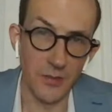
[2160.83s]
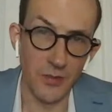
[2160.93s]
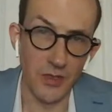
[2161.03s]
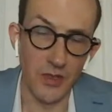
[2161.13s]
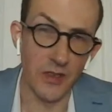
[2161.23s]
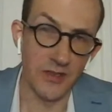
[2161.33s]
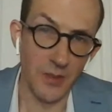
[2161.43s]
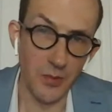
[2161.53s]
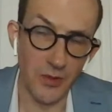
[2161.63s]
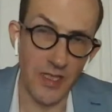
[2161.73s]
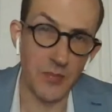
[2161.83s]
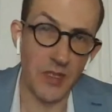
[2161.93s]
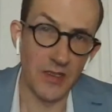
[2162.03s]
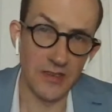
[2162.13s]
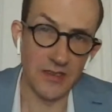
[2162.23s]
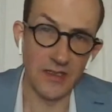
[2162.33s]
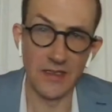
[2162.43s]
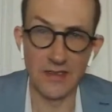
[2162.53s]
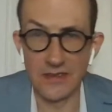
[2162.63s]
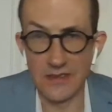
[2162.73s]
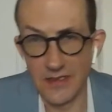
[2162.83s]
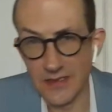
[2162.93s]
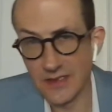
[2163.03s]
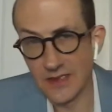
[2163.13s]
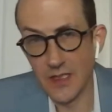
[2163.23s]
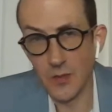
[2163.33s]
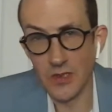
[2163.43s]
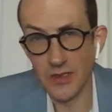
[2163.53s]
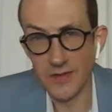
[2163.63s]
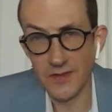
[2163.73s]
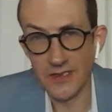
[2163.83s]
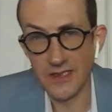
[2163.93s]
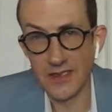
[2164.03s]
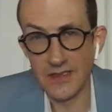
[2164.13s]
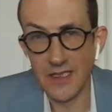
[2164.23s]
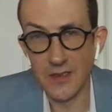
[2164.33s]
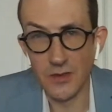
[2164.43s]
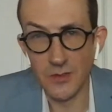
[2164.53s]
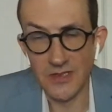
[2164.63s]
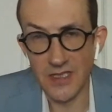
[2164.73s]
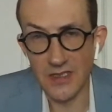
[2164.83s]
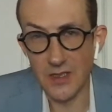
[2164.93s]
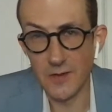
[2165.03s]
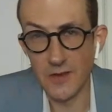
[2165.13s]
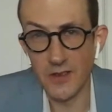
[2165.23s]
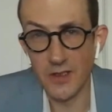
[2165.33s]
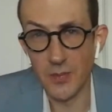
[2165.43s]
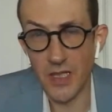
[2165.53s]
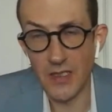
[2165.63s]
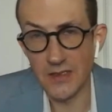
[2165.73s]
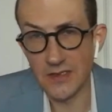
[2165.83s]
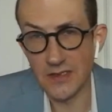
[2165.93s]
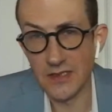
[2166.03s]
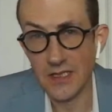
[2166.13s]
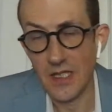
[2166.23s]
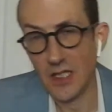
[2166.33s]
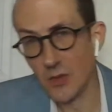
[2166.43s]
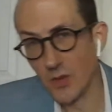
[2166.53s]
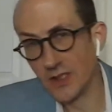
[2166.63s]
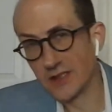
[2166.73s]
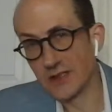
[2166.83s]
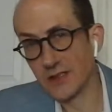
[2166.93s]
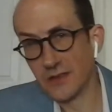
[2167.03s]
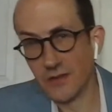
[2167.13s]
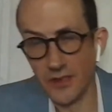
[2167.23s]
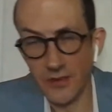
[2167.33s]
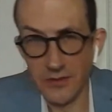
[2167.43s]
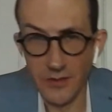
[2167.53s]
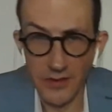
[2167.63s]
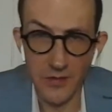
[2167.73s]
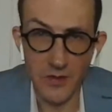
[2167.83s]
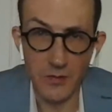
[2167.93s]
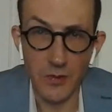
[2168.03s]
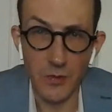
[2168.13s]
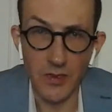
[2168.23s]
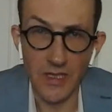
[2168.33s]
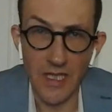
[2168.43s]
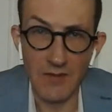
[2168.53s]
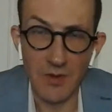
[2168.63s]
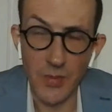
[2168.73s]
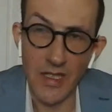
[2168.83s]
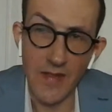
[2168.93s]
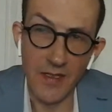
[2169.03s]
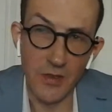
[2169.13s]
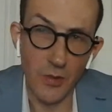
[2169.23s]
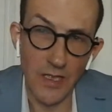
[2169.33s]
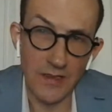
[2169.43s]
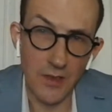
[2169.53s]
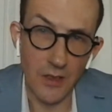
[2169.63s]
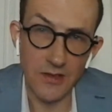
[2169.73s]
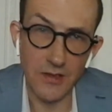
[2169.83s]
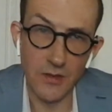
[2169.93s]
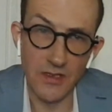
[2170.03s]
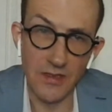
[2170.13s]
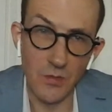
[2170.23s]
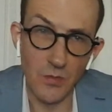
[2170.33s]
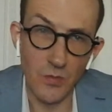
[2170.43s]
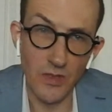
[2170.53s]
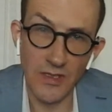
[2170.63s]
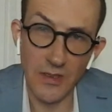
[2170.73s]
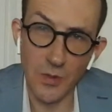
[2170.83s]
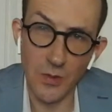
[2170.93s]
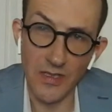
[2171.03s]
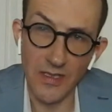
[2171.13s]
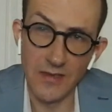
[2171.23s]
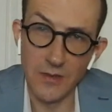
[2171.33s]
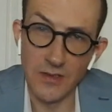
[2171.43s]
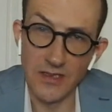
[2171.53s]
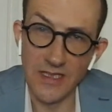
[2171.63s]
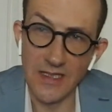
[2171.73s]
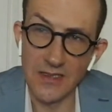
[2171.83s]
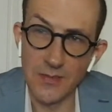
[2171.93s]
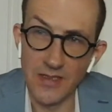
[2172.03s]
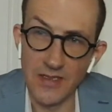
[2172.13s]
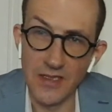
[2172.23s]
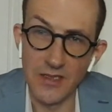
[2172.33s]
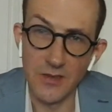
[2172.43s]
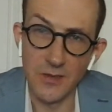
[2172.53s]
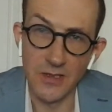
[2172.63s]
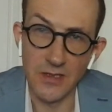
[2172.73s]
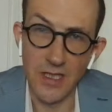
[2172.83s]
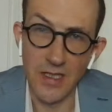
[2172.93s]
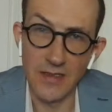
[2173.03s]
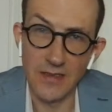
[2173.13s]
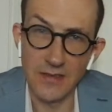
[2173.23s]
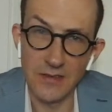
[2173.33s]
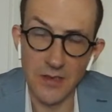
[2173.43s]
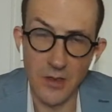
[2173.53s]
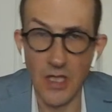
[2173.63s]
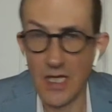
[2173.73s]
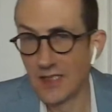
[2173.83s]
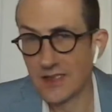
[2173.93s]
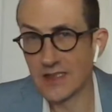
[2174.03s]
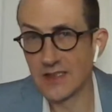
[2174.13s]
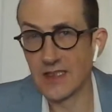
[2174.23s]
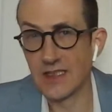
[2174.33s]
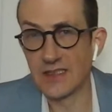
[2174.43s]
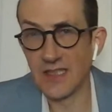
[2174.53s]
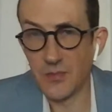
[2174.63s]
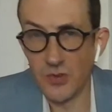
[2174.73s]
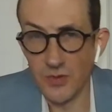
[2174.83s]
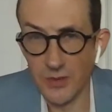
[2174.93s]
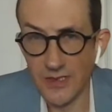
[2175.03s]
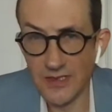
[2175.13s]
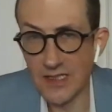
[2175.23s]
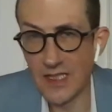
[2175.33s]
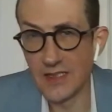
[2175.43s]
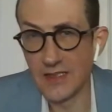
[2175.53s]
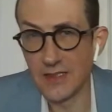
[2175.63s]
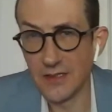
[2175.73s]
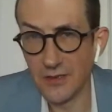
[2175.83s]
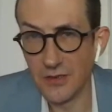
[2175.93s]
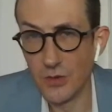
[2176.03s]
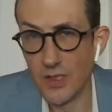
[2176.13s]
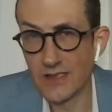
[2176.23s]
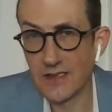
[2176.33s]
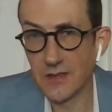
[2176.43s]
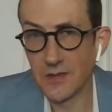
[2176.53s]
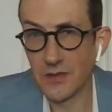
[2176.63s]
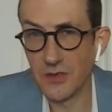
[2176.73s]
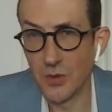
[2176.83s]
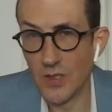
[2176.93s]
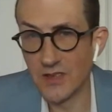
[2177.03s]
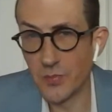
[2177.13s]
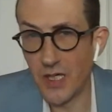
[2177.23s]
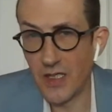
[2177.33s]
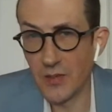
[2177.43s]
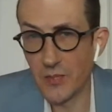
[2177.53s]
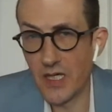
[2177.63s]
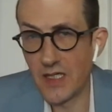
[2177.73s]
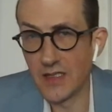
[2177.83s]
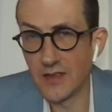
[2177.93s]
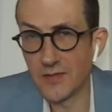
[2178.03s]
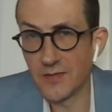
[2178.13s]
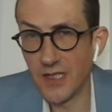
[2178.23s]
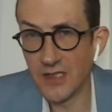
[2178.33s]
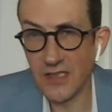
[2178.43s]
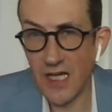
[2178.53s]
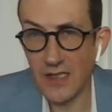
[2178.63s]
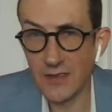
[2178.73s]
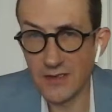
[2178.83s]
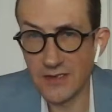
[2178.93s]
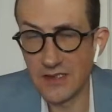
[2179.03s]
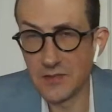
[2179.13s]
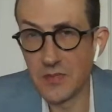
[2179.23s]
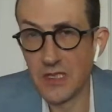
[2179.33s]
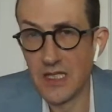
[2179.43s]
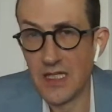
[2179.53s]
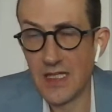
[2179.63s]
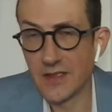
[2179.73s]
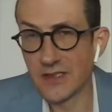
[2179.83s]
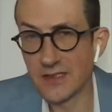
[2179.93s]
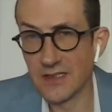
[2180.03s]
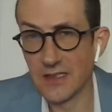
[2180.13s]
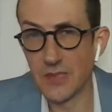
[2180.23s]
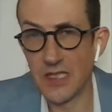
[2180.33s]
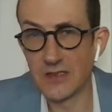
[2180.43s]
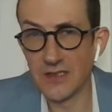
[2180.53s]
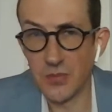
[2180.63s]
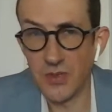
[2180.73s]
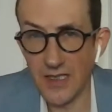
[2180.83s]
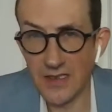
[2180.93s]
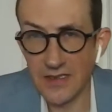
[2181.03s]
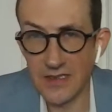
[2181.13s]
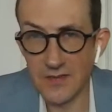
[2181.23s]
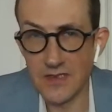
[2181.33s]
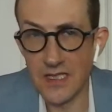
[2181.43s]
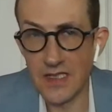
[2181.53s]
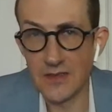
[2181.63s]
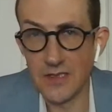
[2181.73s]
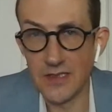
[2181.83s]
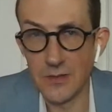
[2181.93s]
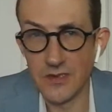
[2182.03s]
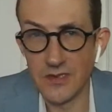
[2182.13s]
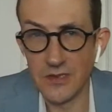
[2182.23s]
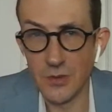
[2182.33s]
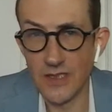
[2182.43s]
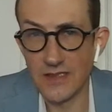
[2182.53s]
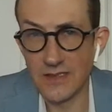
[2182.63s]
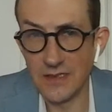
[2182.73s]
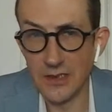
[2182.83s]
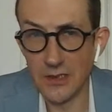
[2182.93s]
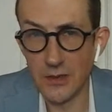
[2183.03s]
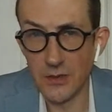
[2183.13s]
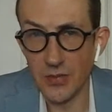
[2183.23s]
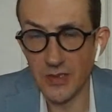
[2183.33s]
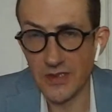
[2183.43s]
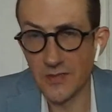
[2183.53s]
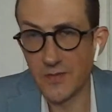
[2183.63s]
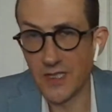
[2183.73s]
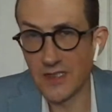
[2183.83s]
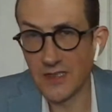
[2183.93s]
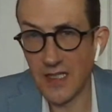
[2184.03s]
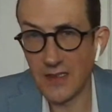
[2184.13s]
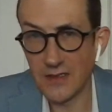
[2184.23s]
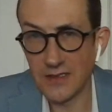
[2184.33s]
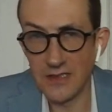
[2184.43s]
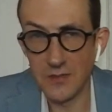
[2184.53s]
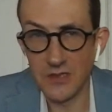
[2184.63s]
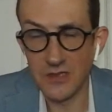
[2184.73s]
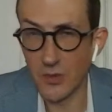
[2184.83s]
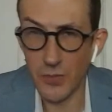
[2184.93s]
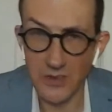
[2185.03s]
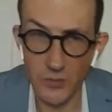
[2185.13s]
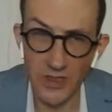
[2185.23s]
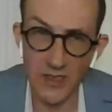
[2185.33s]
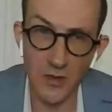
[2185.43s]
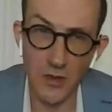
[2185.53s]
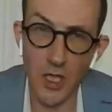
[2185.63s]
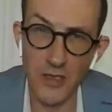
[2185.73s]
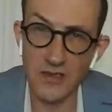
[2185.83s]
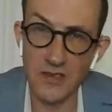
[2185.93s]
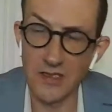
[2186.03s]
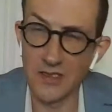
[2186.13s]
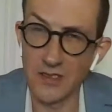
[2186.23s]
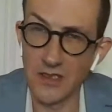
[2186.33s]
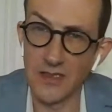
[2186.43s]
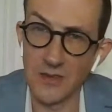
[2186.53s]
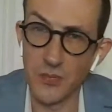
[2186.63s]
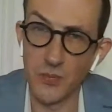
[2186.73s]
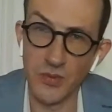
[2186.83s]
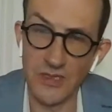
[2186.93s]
RW or a W&I policy that's going to say, well, if it's in the data room, it's not covered under our policy. Whereas in the US, we wouldn't have it. But I think you're right also that really what we need to do is set expectations for the client. So just as an example, we recently had a US buyer buying a French soccer team. Now just think about the complexity of that, right? It was a US deal, but the French soccer team, and so but the loss and the